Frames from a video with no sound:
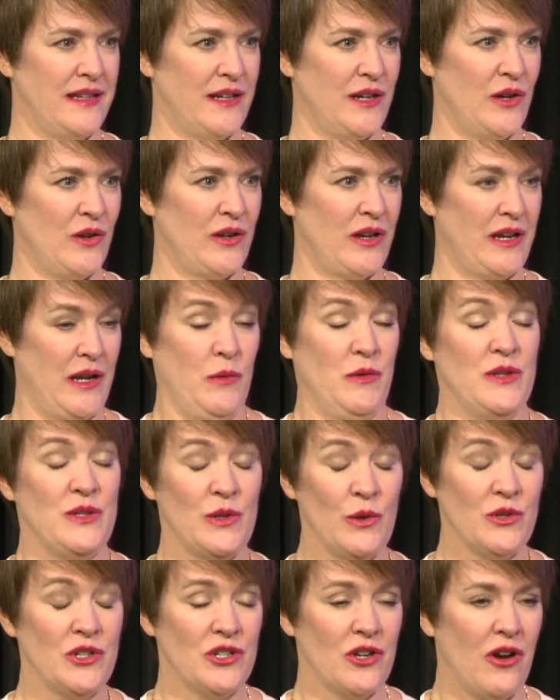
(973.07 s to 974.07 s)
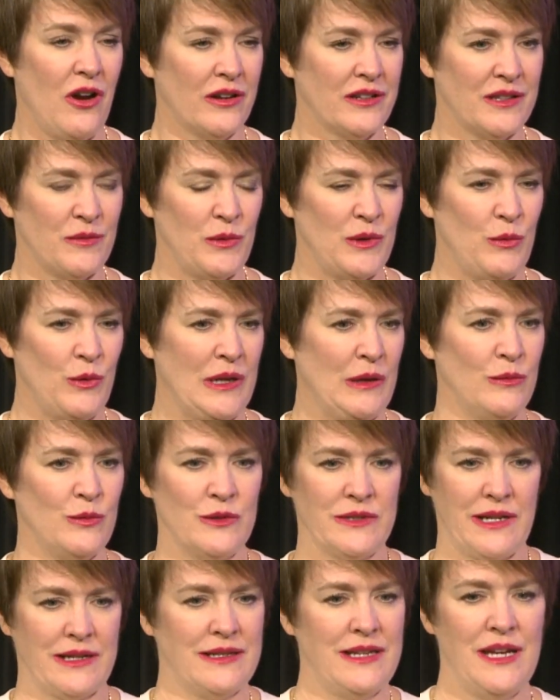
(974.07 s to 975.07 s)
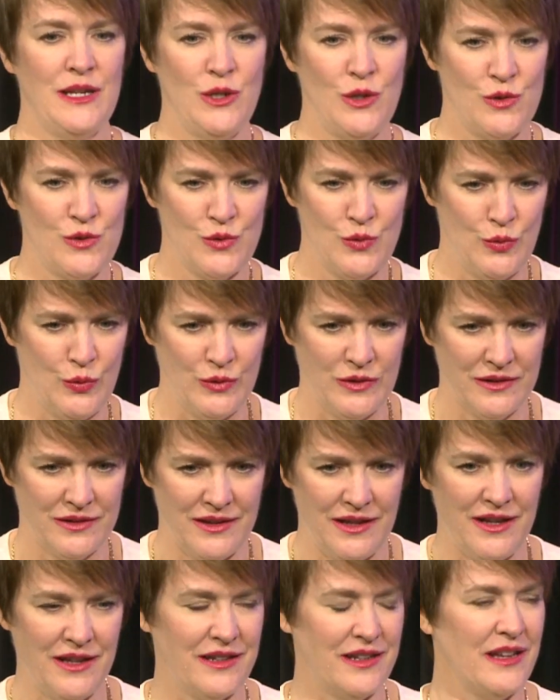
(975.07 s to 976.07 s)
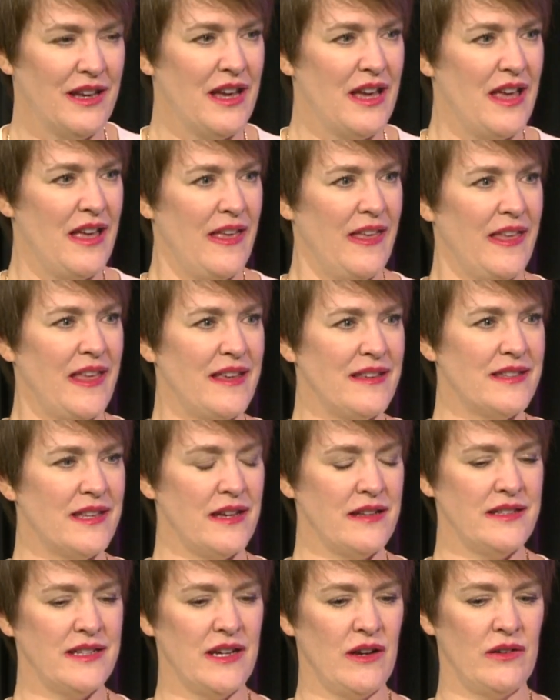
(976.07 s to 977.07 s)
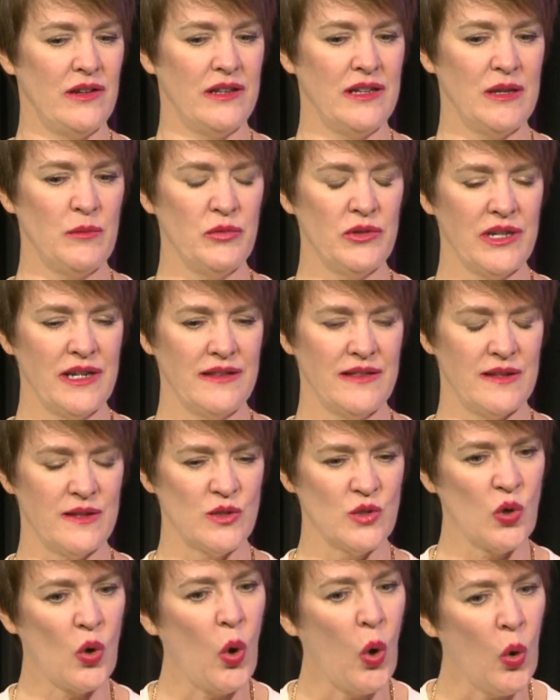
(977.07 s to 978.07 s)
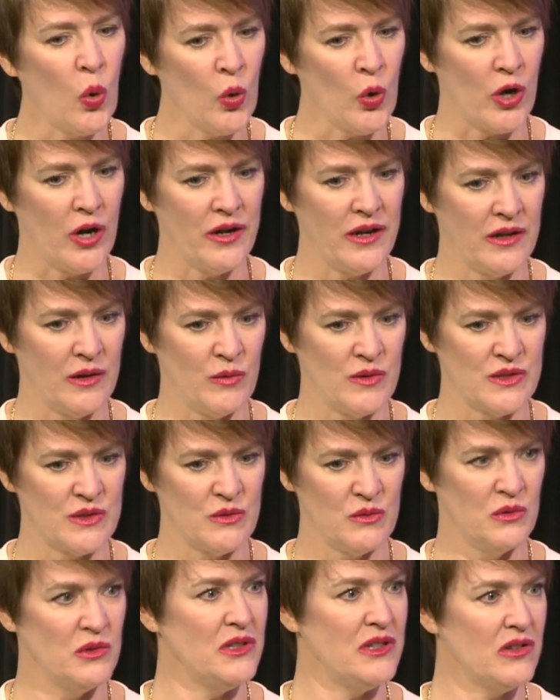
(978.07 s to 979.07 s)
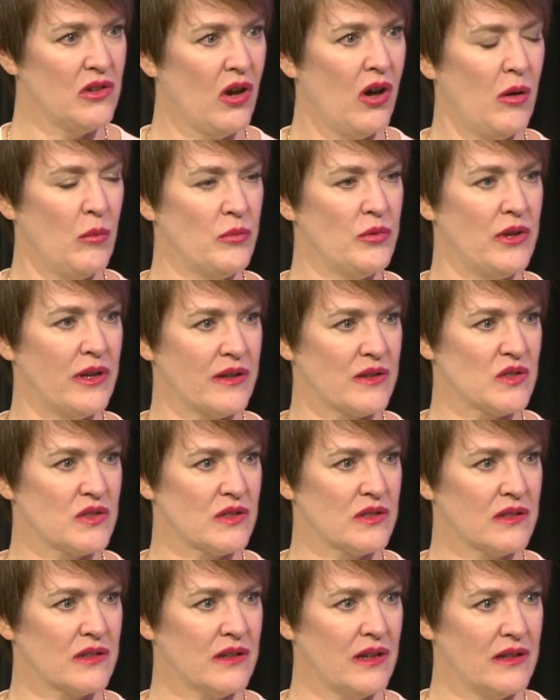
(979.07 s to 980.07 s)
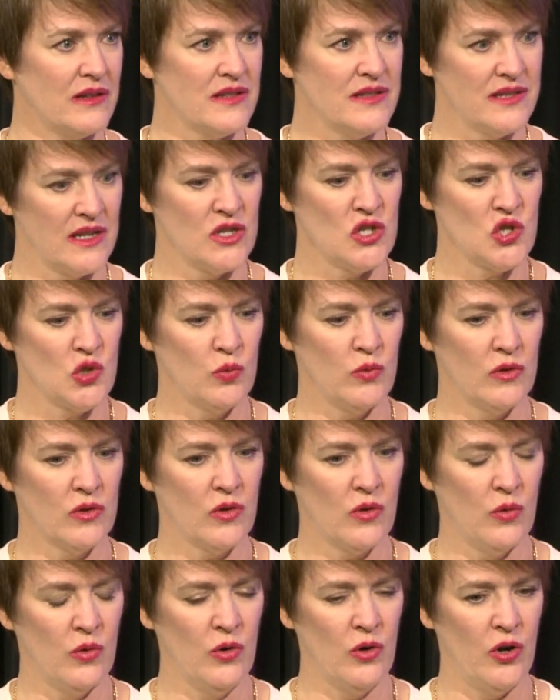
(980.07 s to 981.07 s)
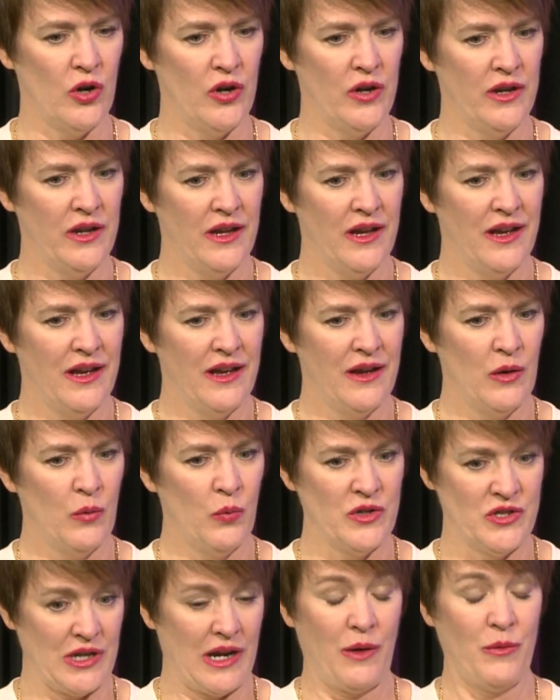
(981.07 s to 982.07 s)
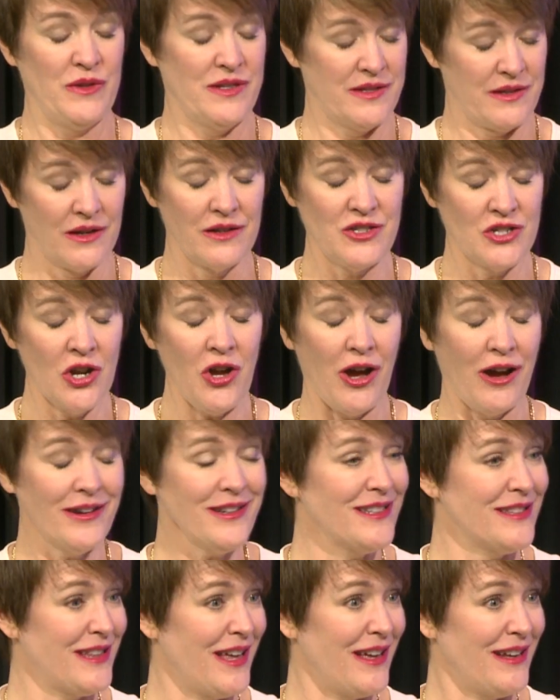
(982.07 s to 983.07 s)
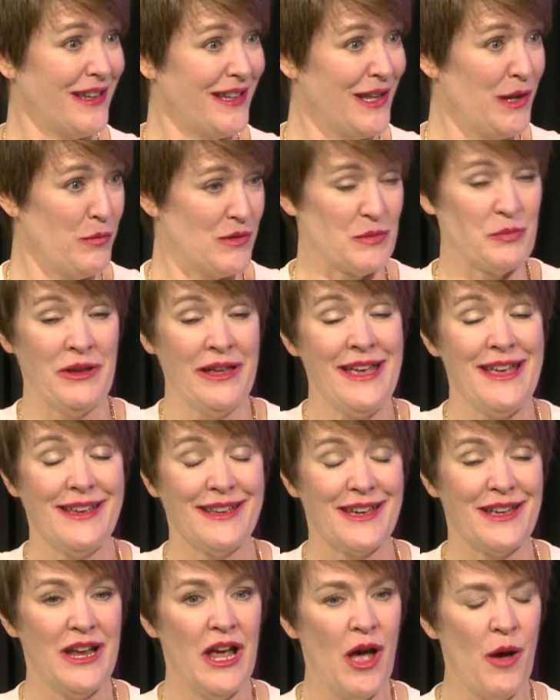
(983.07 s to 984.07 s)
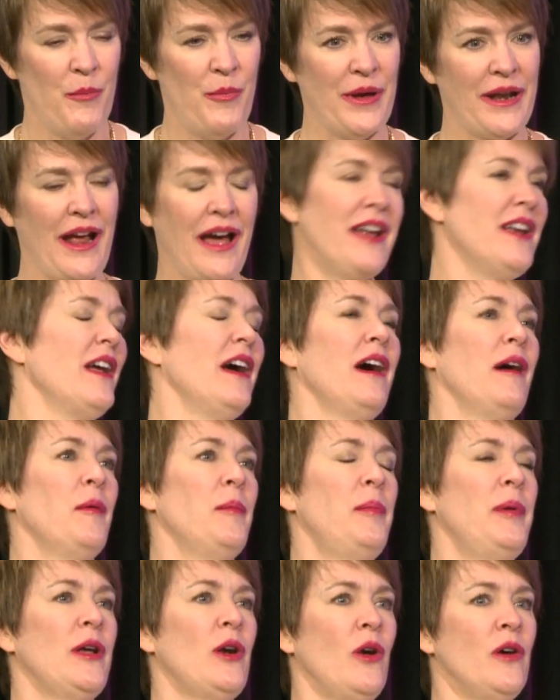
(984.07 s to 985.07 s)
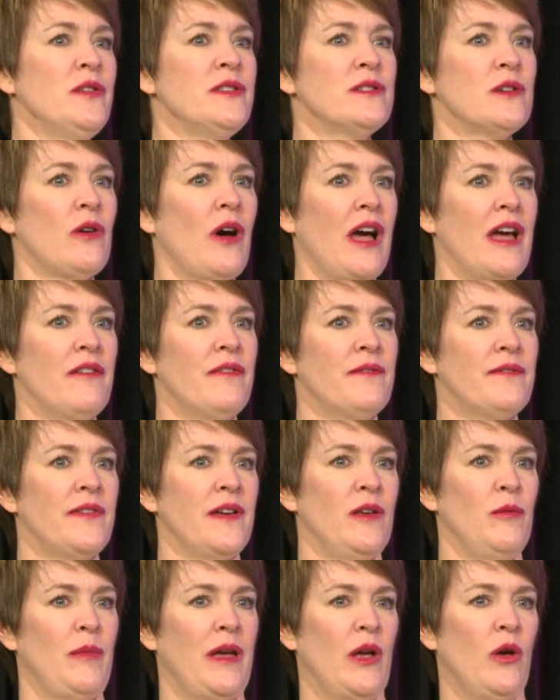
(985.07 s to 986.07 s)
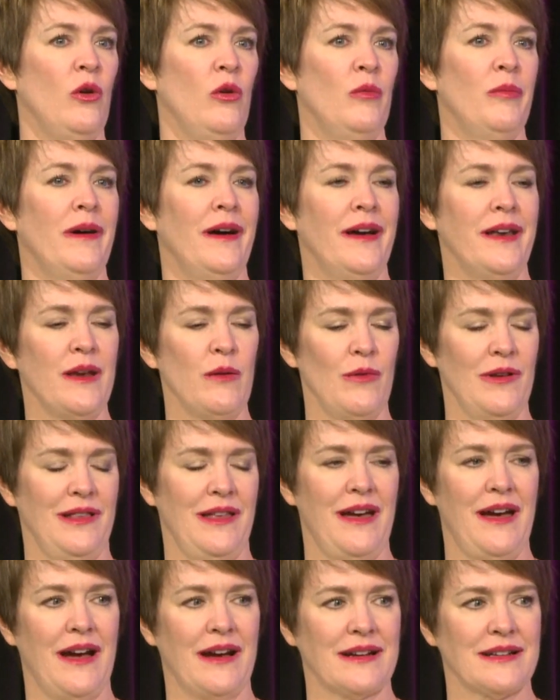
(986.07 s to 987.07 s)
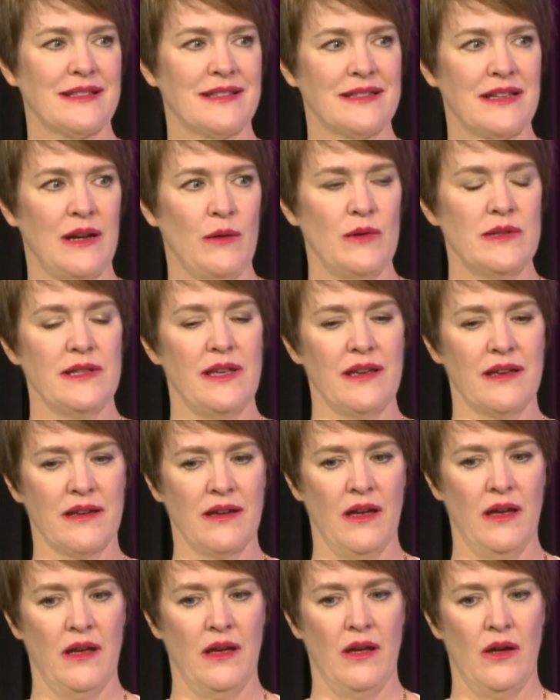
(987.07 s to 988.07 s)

down, and I was so shocked. He was like 10 years old, and he sat down and he played this chord, and it was a really complex, kind of sensual chord, which I was shocked that he was playing it. But also I felt my whole body relax. I was like,